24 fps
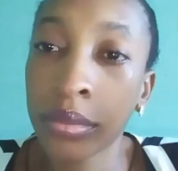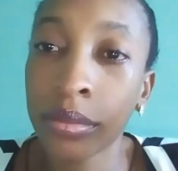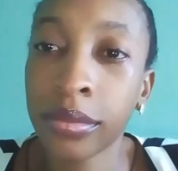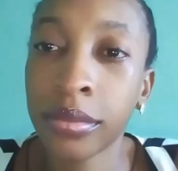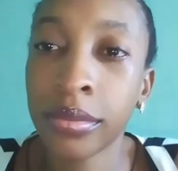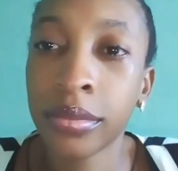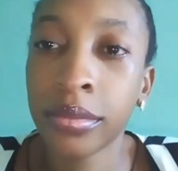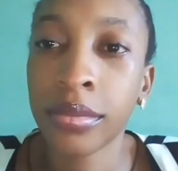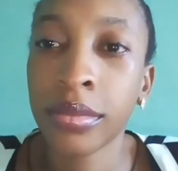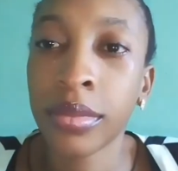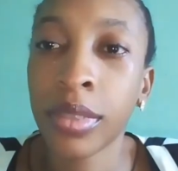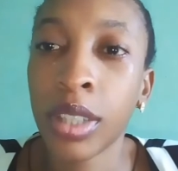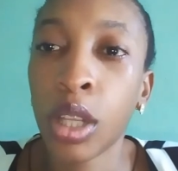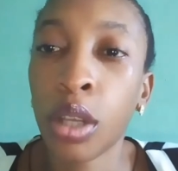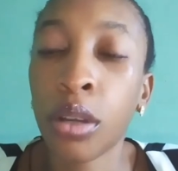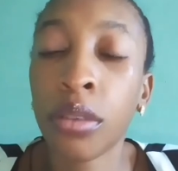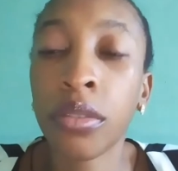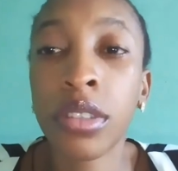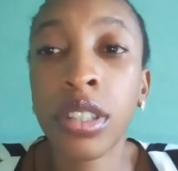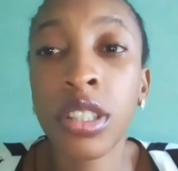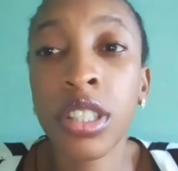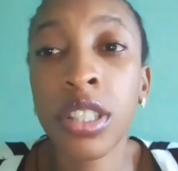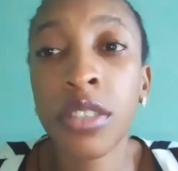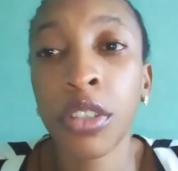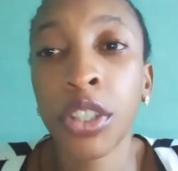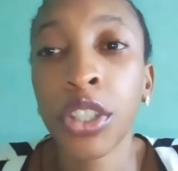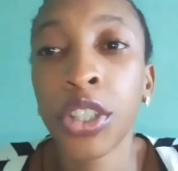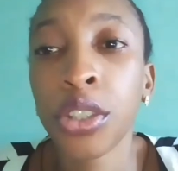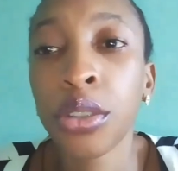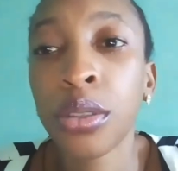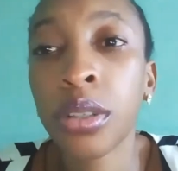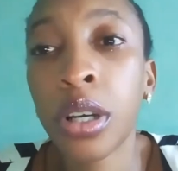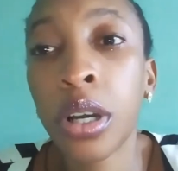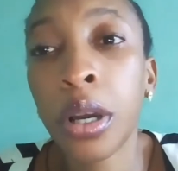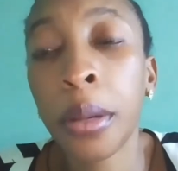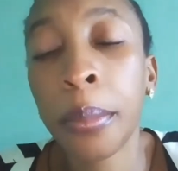this video, comment on
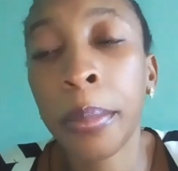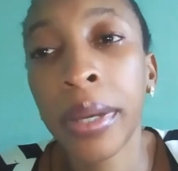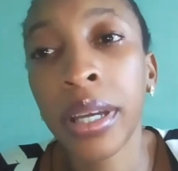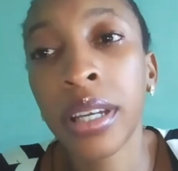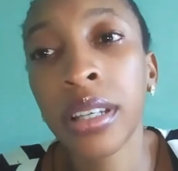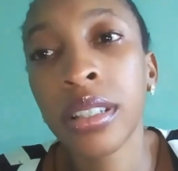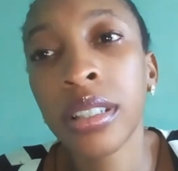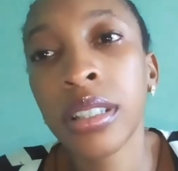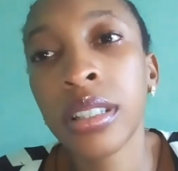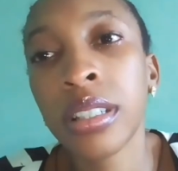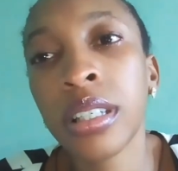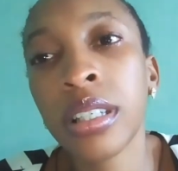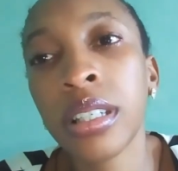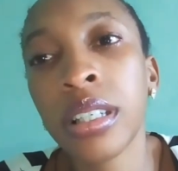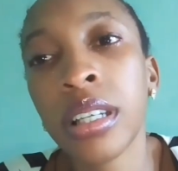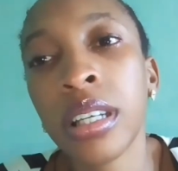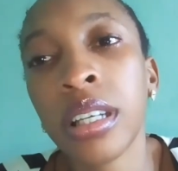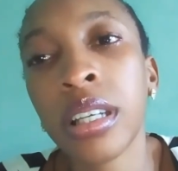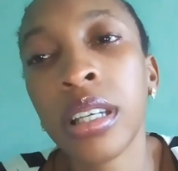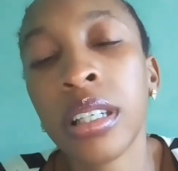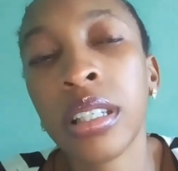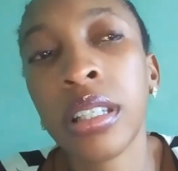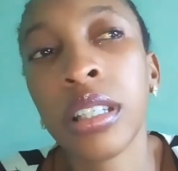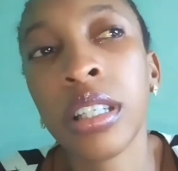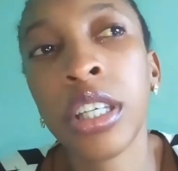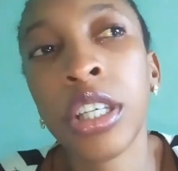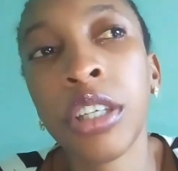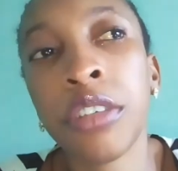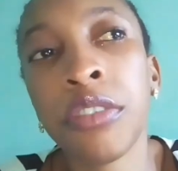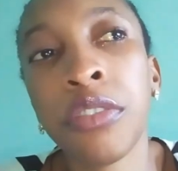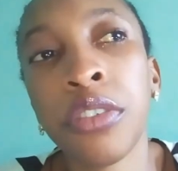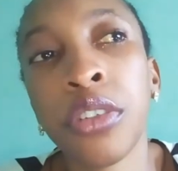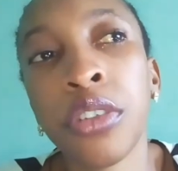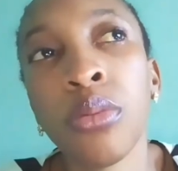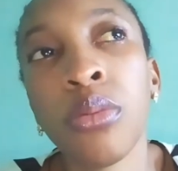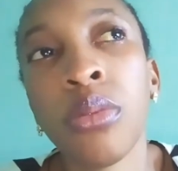it, and if you want
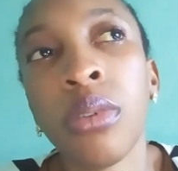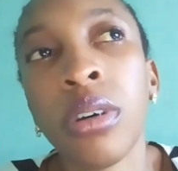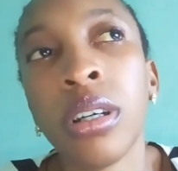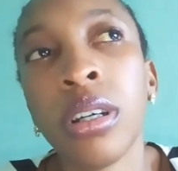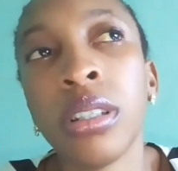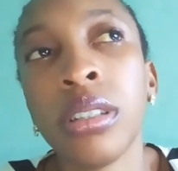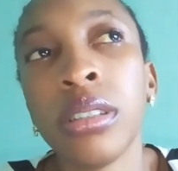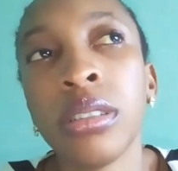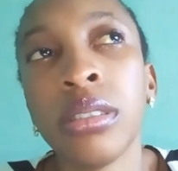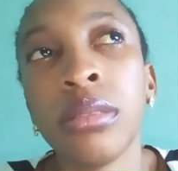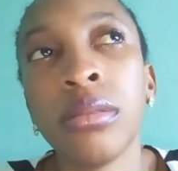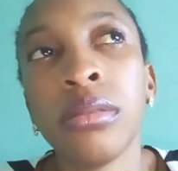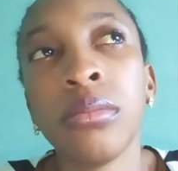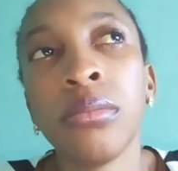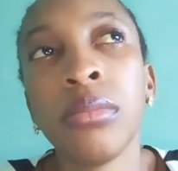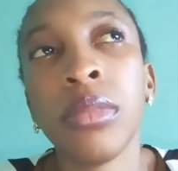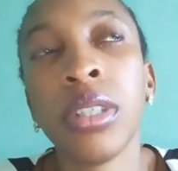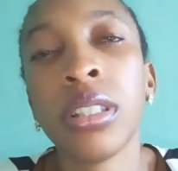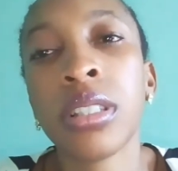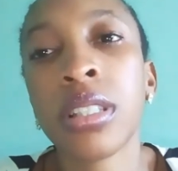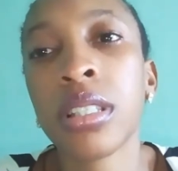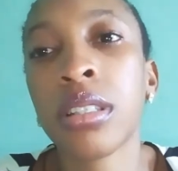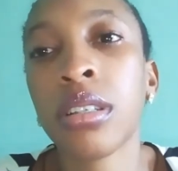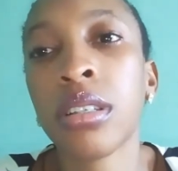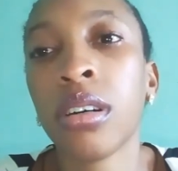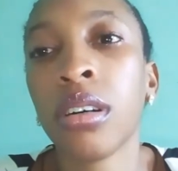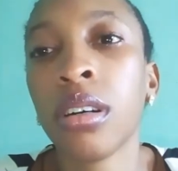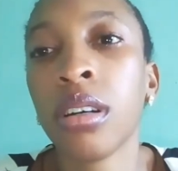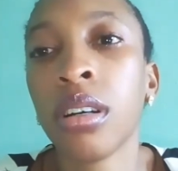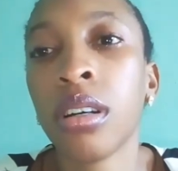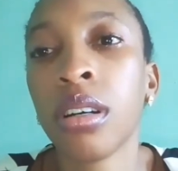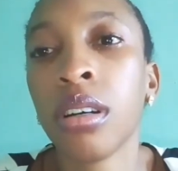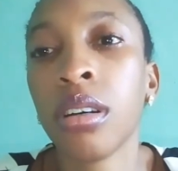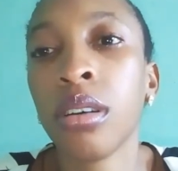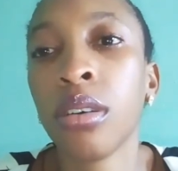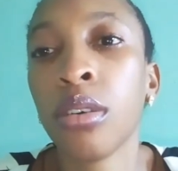me to go into
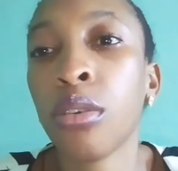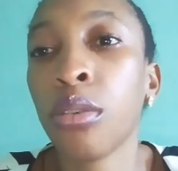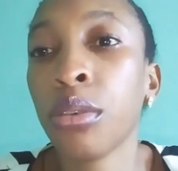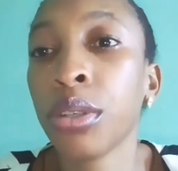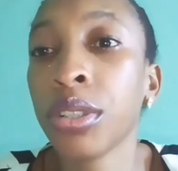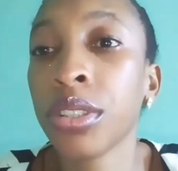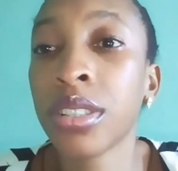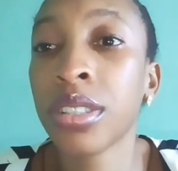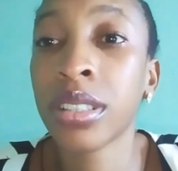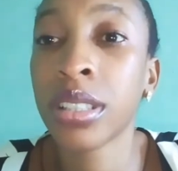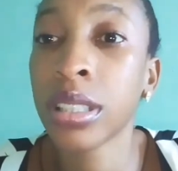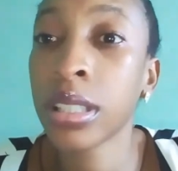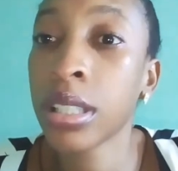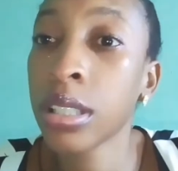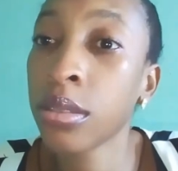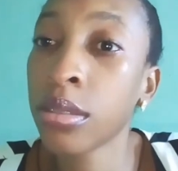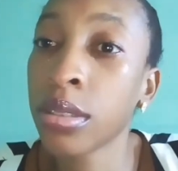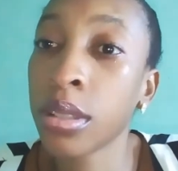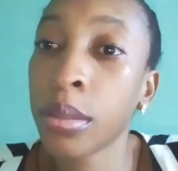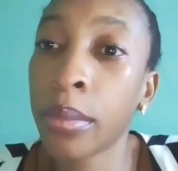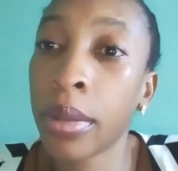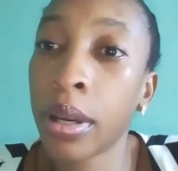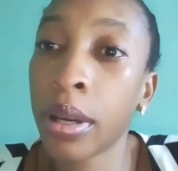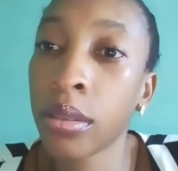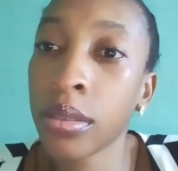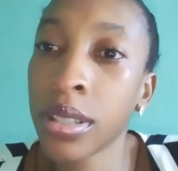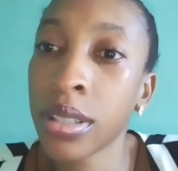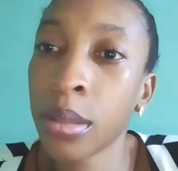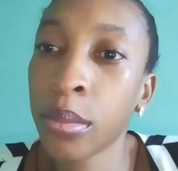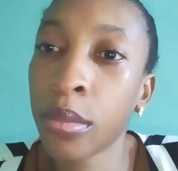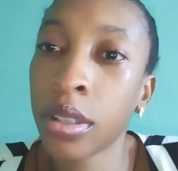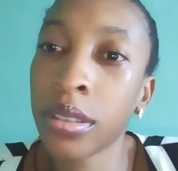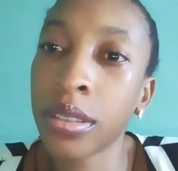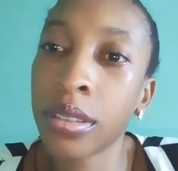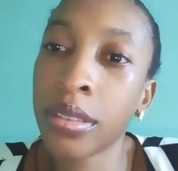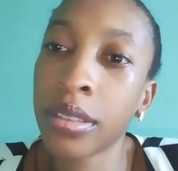details about some other things, let me